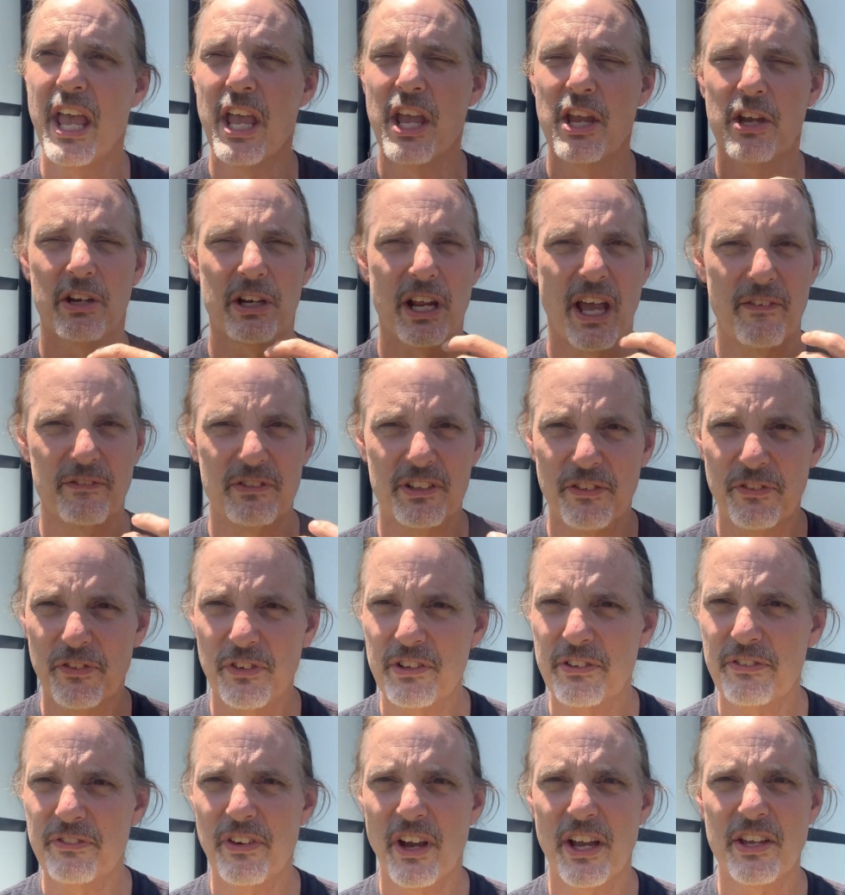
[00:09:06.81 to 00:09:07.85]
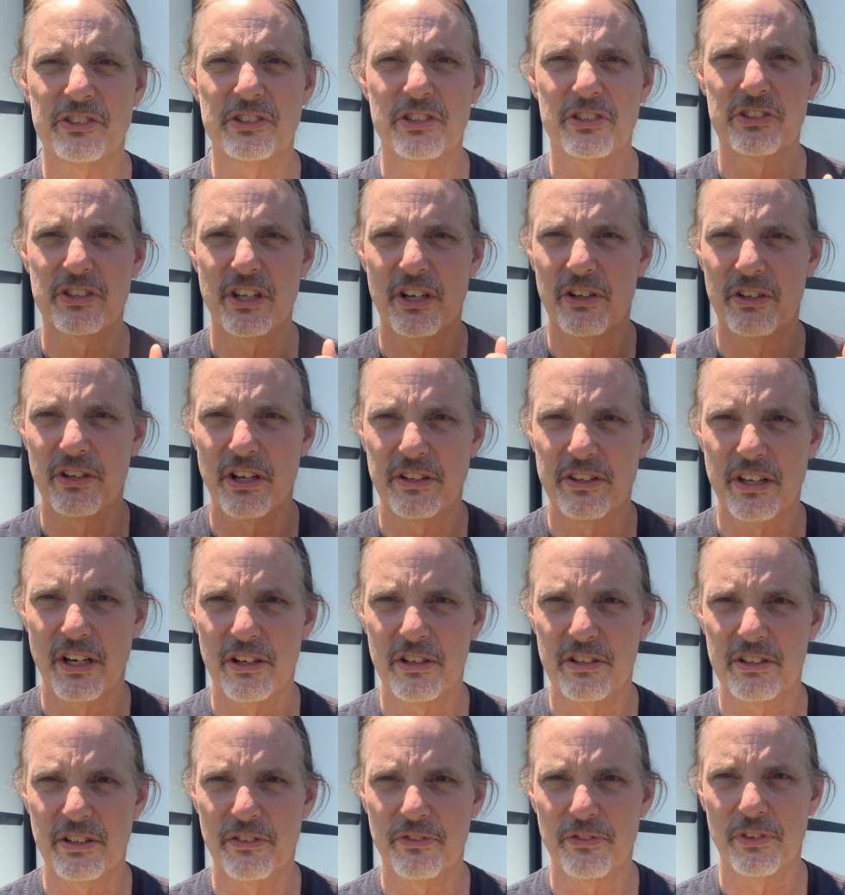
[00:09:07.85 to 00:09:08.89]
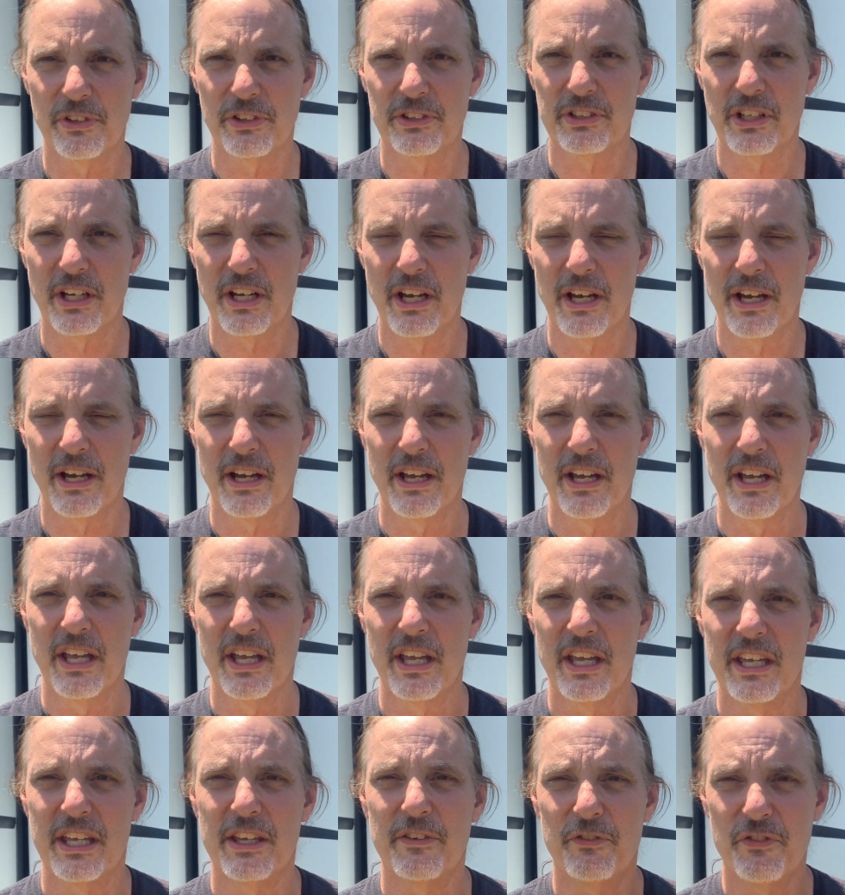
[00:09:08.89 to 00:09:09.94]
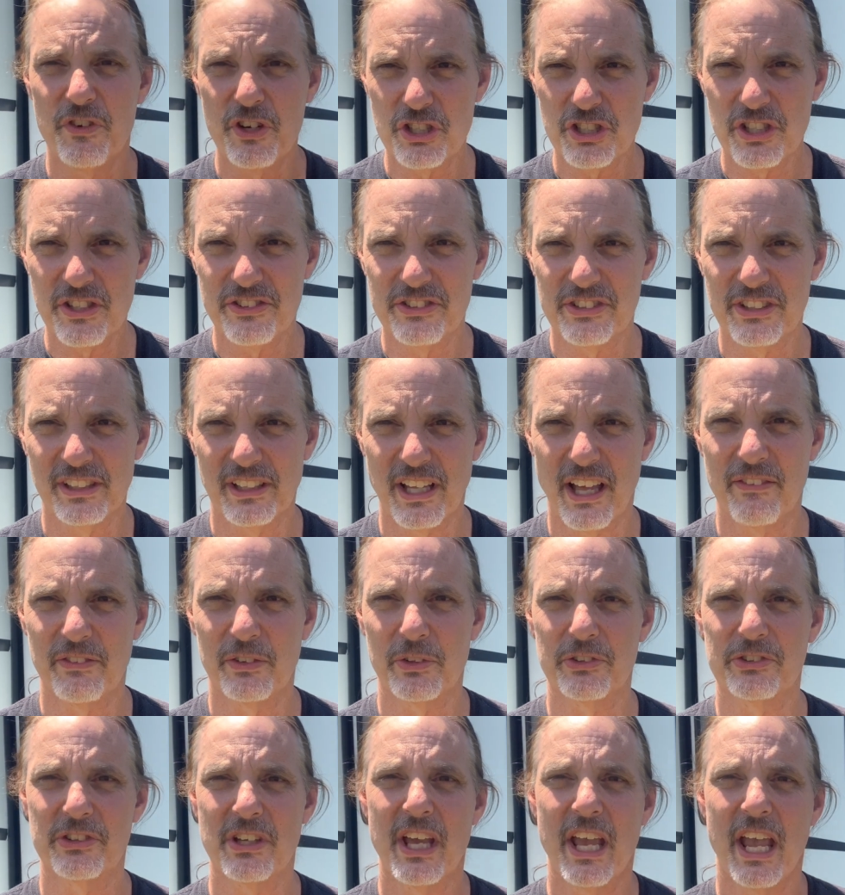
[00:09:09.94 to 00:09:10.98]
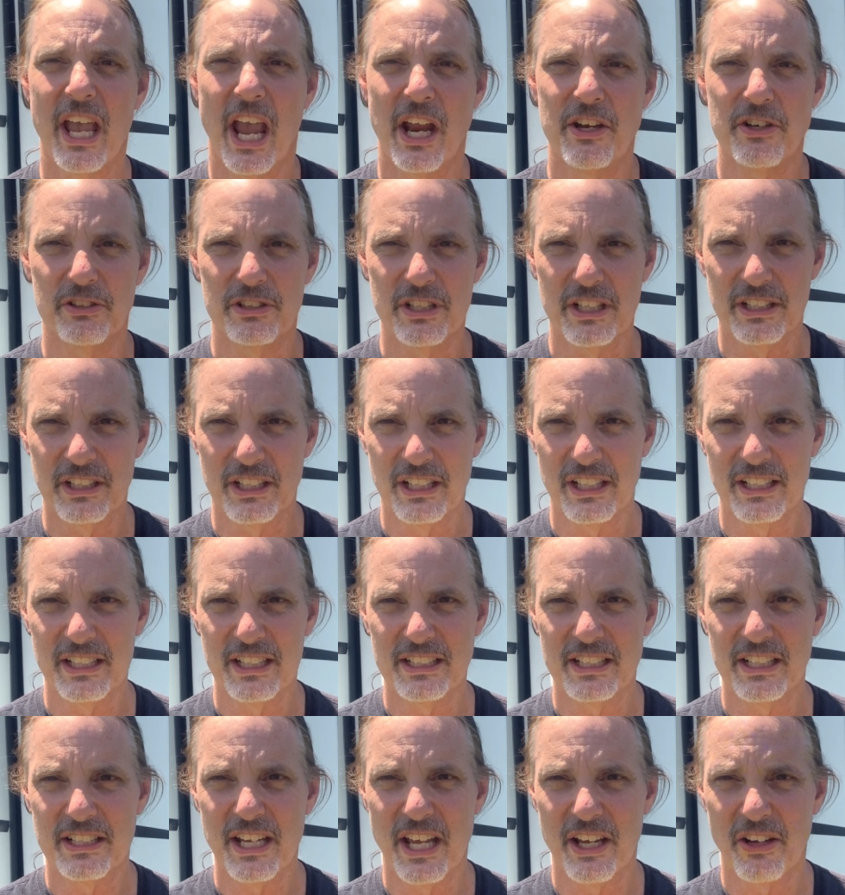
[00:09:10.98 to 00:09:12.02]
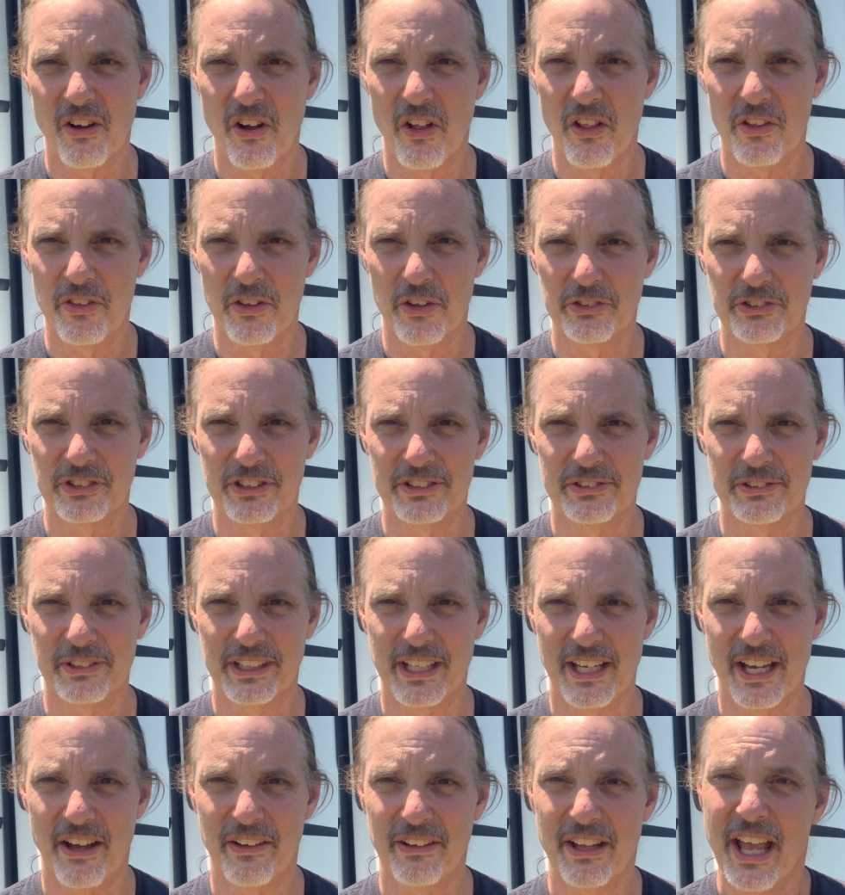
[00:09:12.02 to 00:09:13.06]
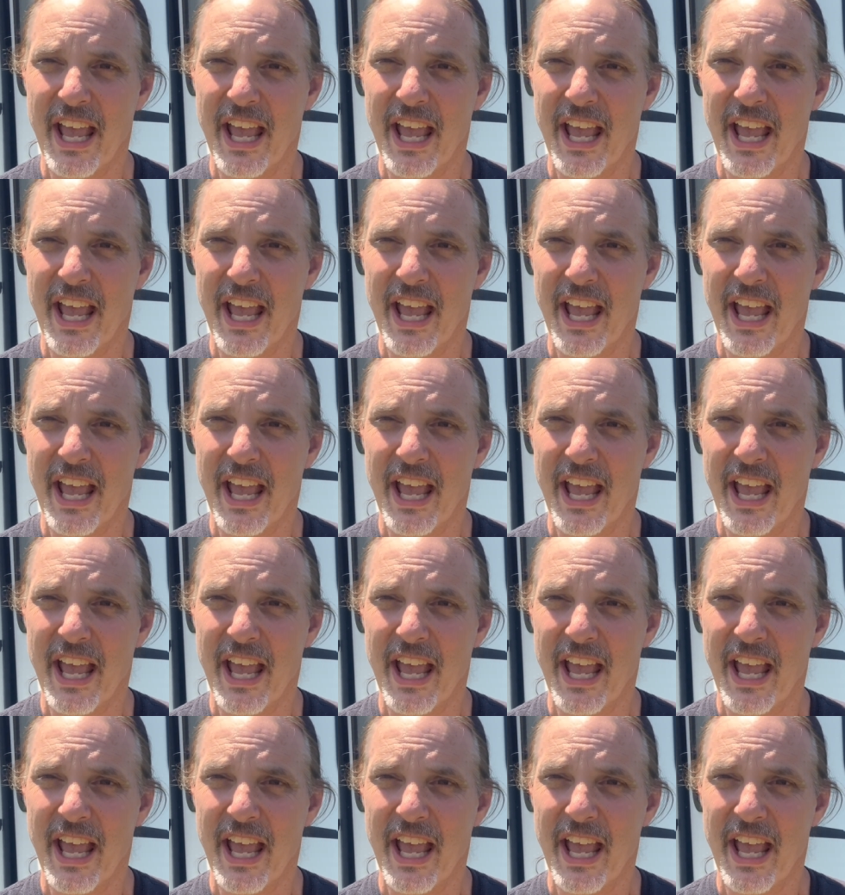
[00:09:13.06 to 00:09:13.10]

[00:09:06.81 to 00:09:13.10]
You're gonna have different devices that are, that are different uh, efficiency levels, and you're gonna need to take all of those into account.